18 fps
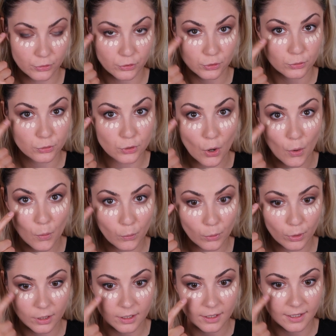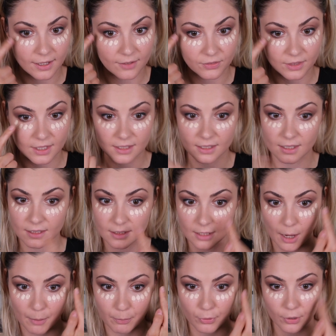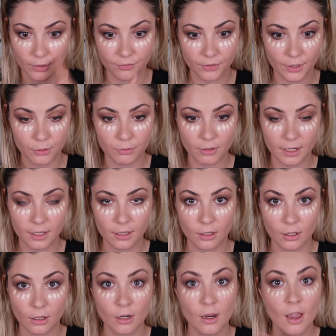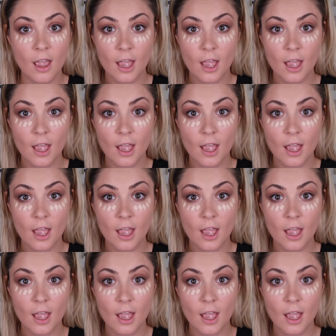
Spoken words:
So don't worry if this is not perfect right here,